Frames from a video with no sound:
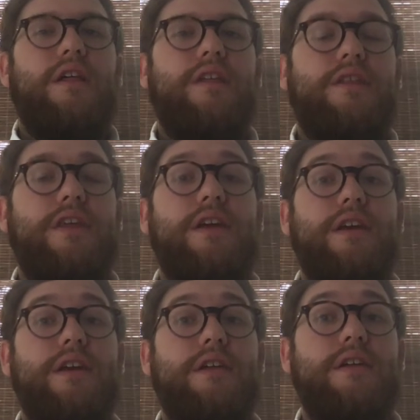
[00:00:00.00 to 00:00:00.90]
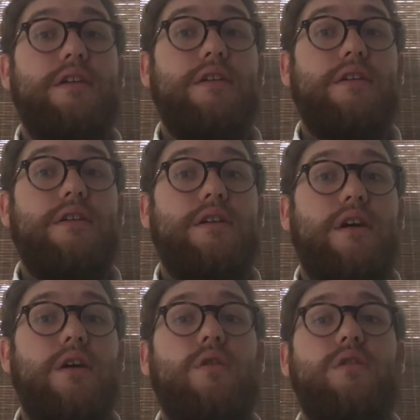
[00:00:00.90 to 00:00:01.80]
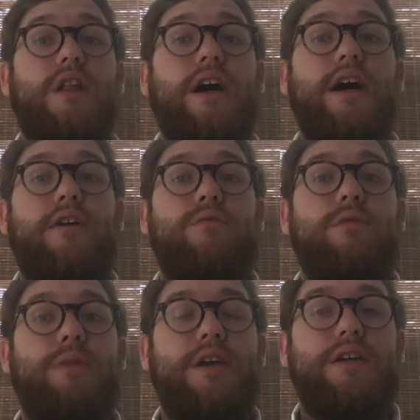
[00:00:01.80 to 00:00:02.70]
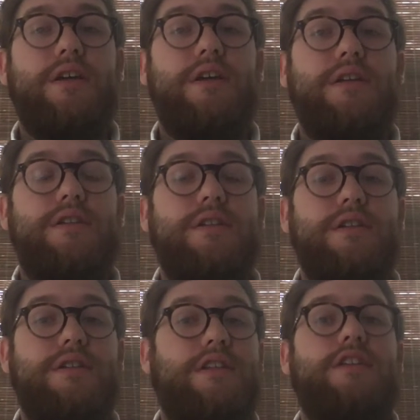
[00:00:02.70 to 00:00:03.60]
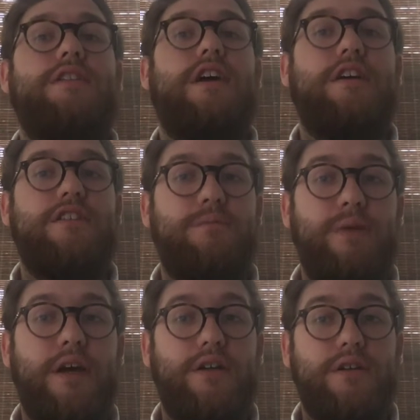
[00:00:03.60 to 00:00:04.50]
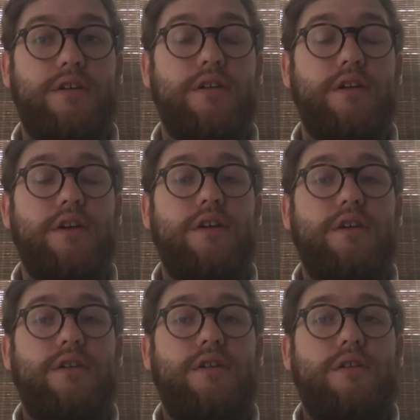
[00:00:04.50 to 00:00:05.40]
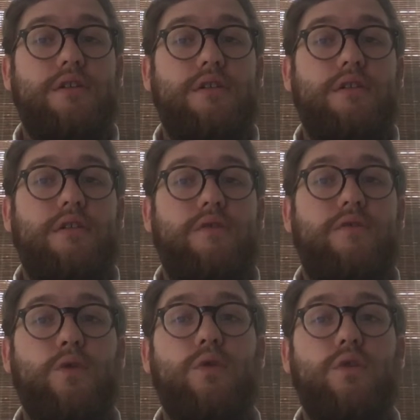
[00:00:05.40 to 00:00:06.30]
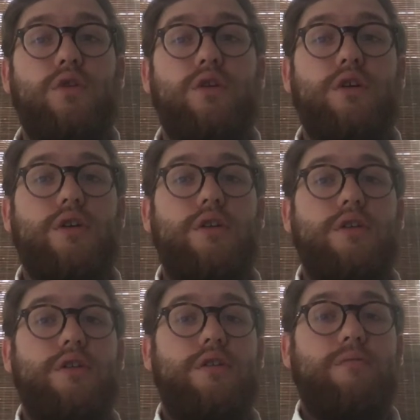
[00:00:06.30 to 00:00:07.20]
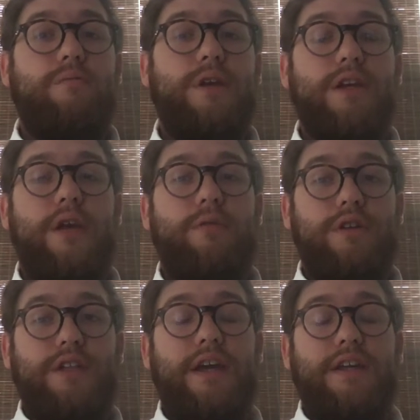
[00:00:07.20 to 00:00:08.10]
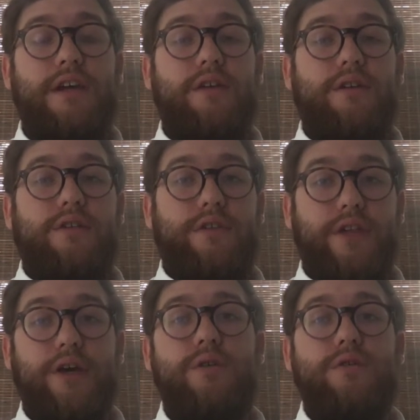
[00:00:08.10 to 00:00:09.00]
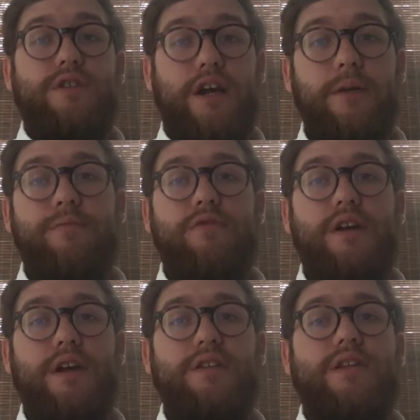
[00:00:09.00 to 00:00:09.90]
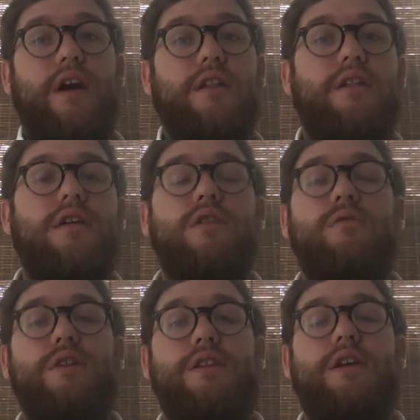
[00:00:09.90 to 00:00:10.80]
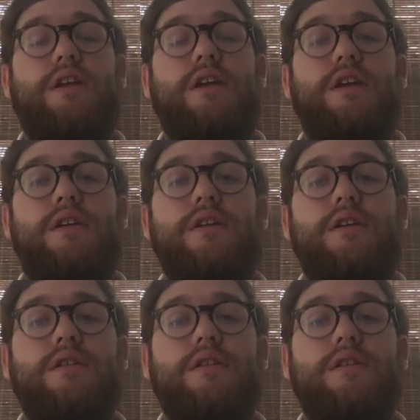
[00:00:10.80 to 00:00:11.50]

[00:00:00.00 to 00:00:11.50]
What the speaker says: then online will make it 10 times better for being able to take care of those upgrades along with getting